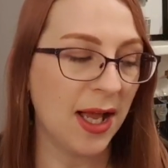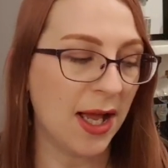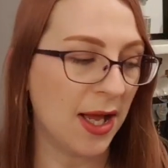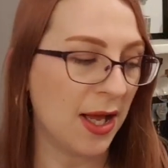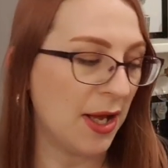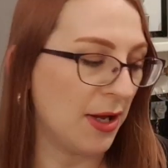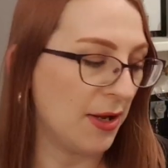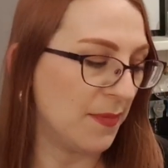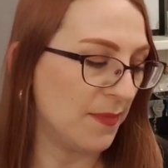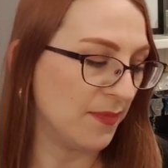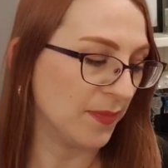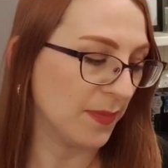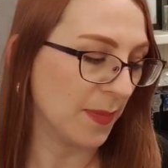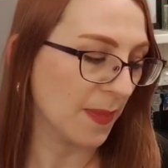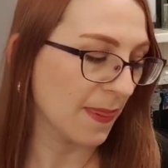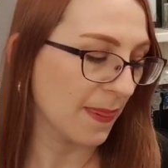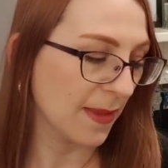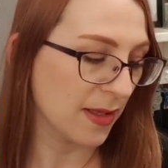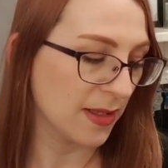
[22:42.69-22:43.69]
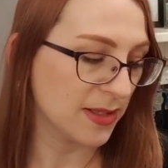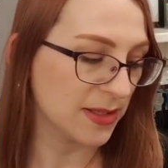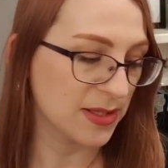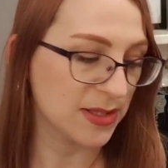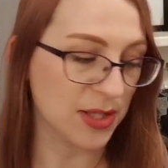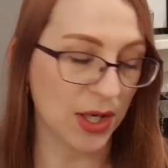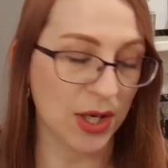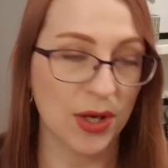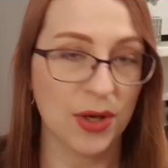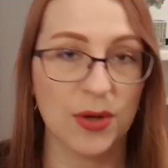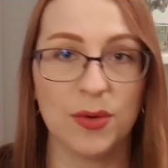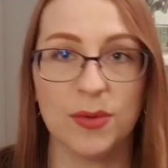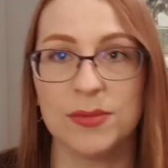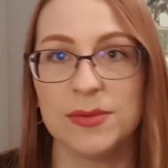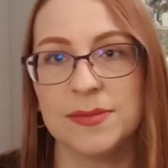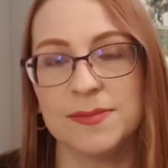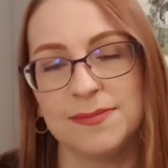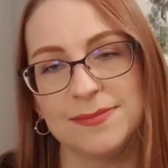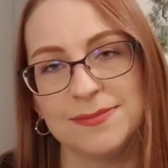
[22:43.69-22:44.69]

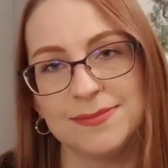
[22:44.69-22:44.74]
So